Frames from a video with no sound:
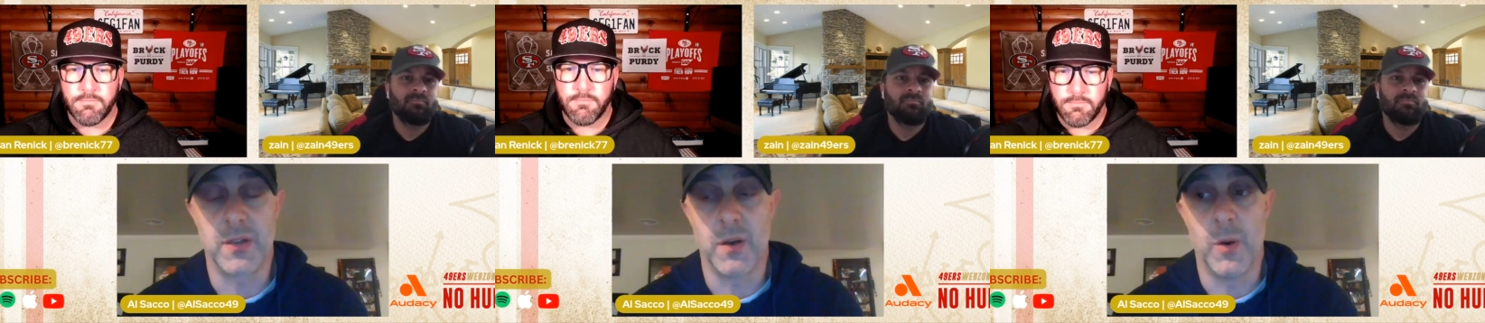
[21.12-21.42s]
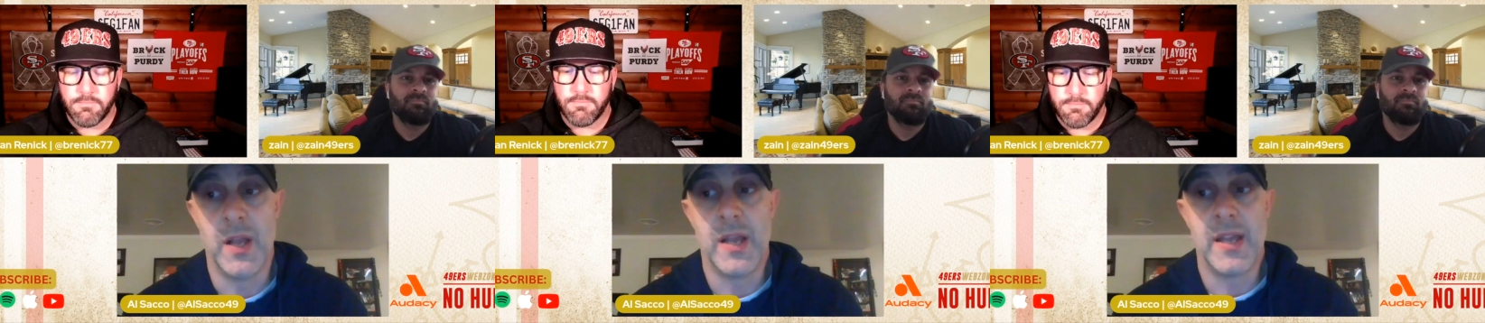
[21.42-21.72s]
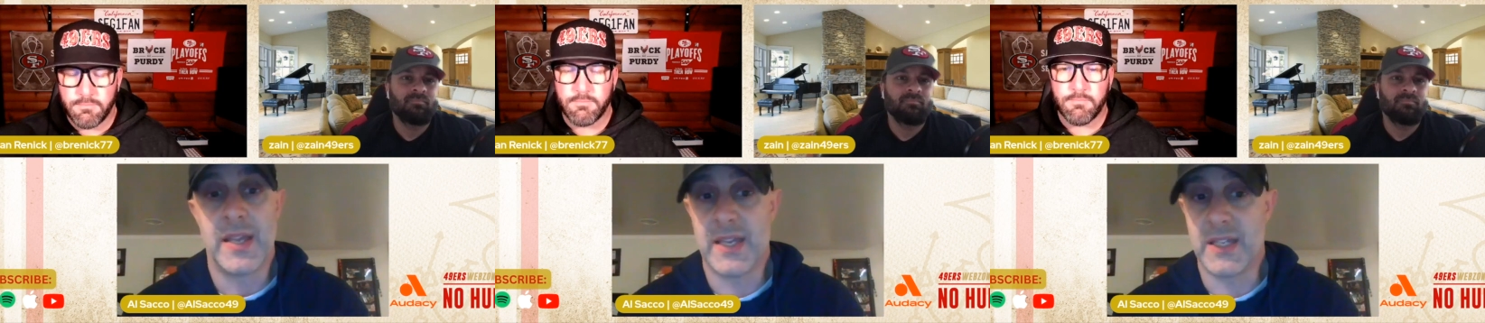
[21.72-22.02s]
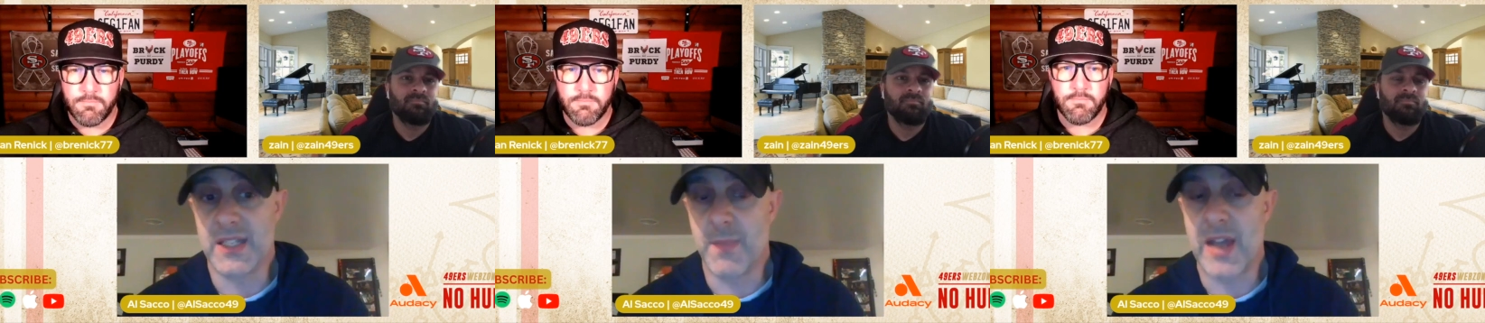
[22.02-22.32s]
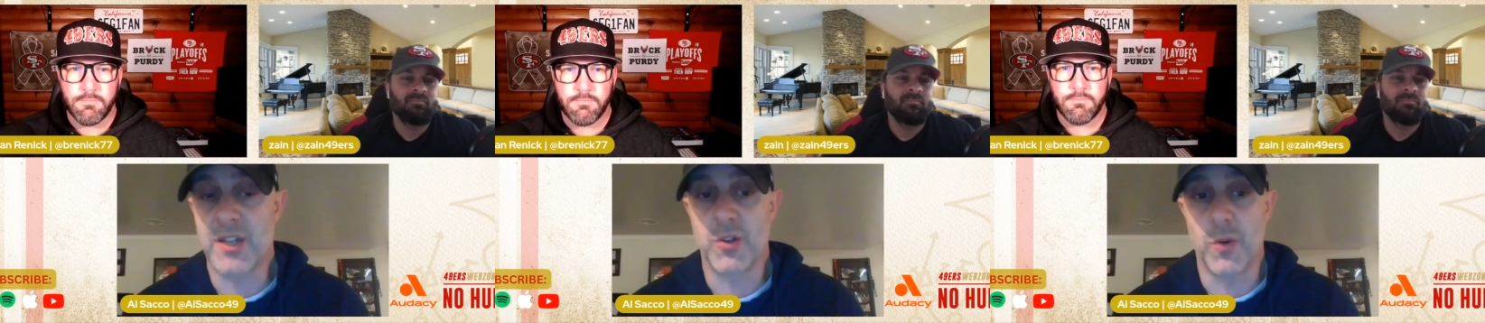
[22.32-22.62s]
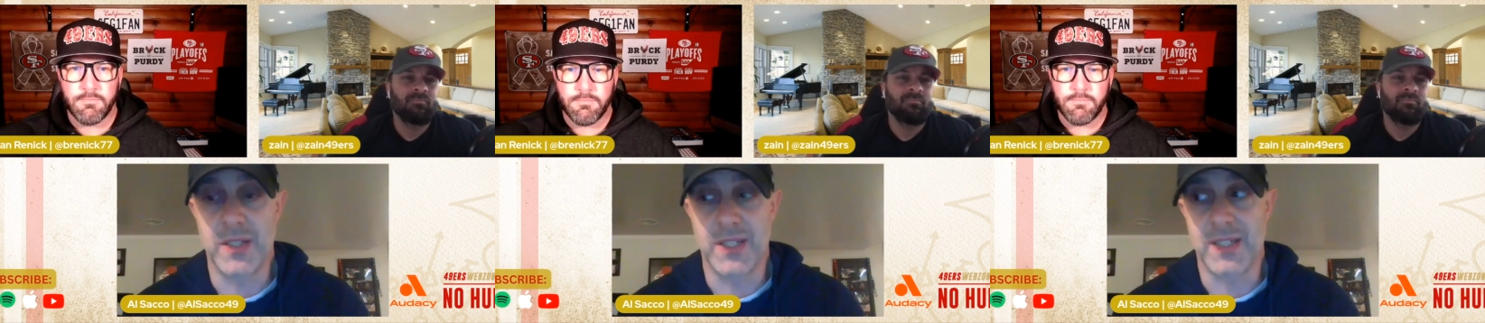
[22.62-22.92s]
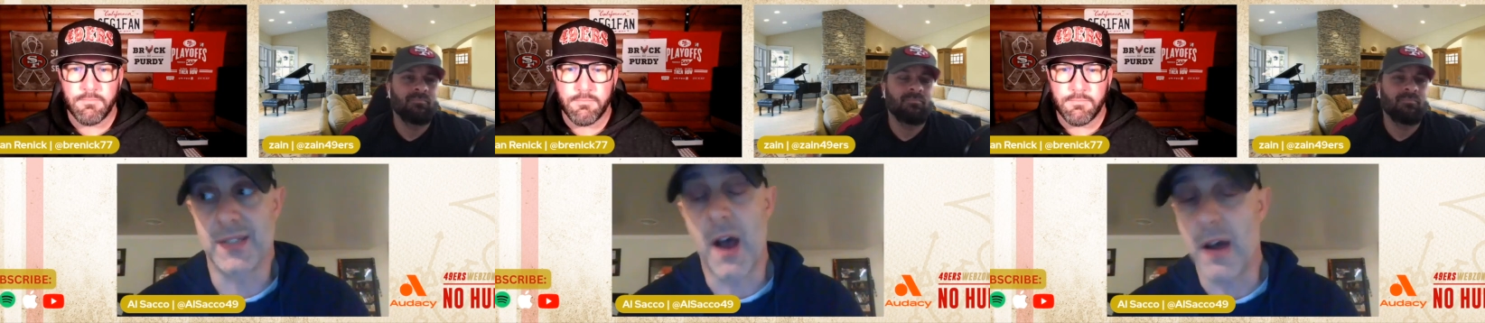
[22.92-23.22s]
Speaker 1: So he's my choice.
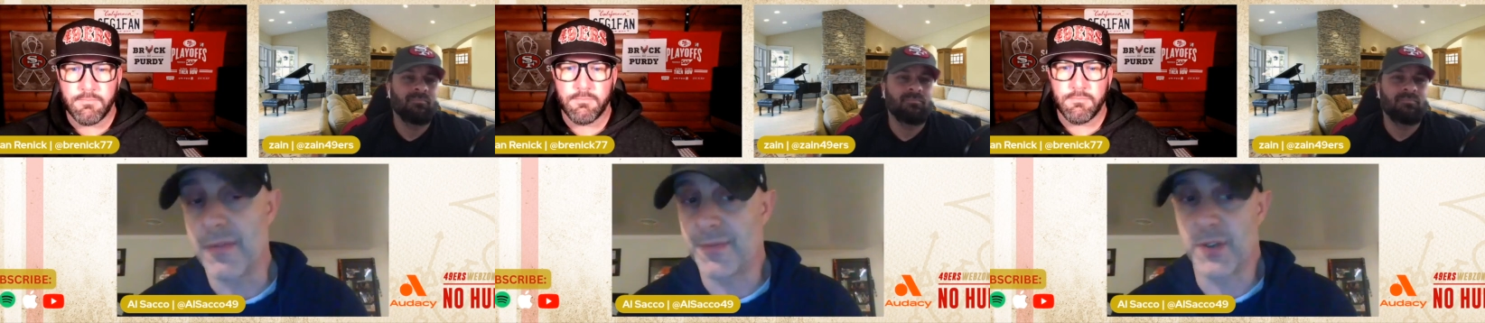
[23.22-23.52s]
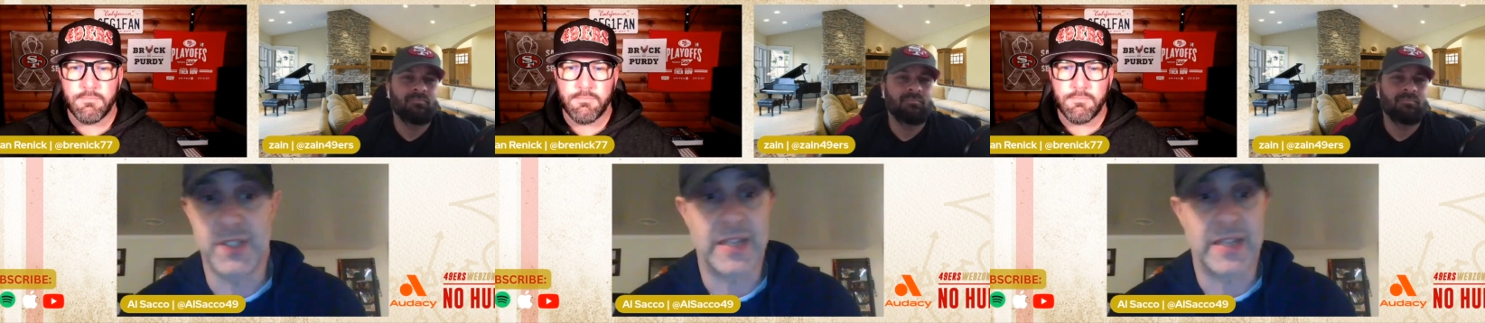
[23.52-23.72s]
It's a tough because